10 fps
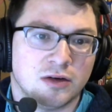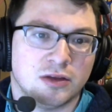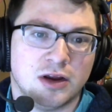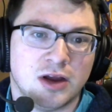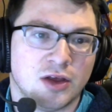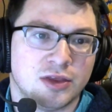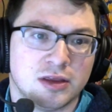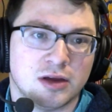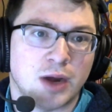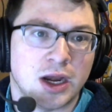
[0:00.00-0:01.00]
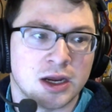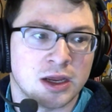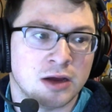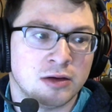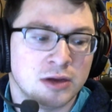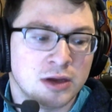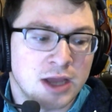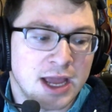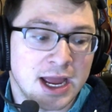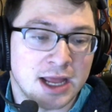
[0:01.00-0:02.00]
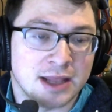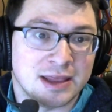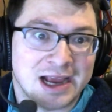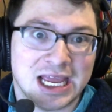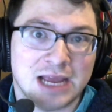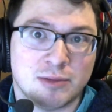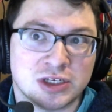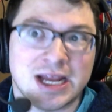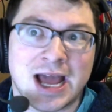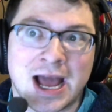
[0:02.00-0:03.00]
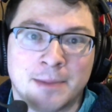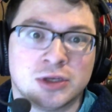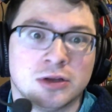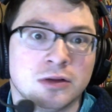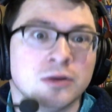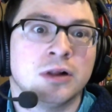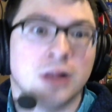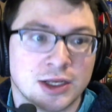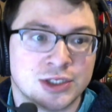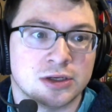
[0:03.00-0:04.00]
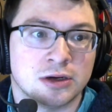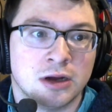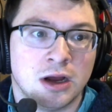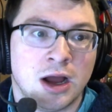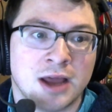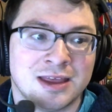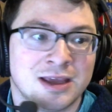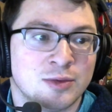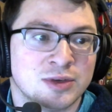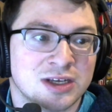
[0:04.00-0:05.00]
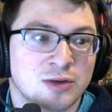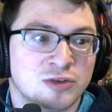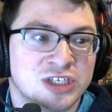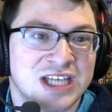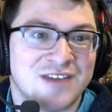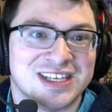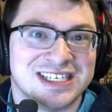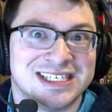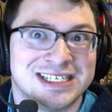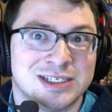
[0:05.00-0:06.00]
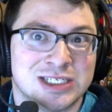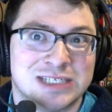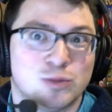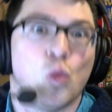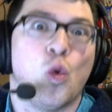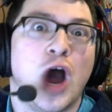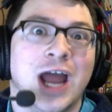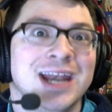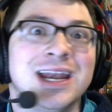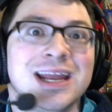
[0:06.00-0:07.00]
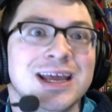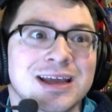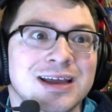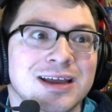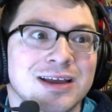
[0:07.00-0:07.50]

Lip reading: they're healthy, they're ready to go. And that game was an absolute cluster. I think it was like 7-1. It